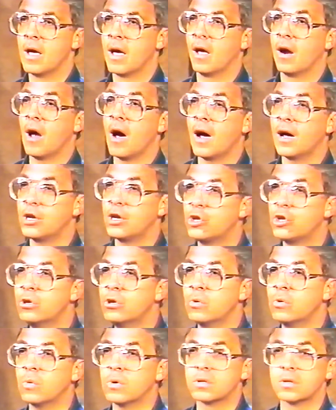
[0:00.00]
And I,
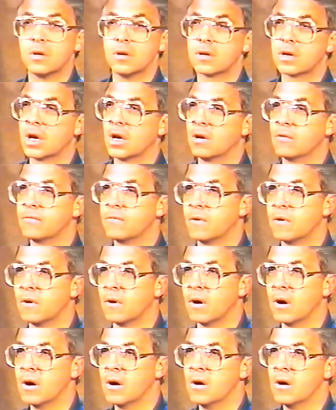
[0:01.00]
too, was looking
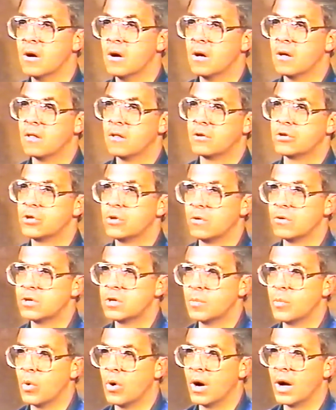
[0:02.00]
for the
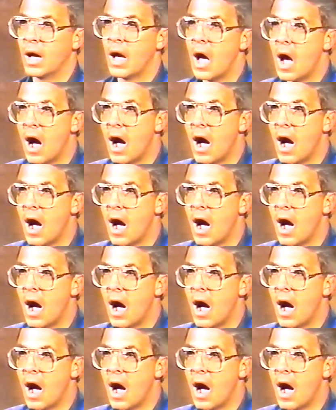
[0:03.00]
soldier boy.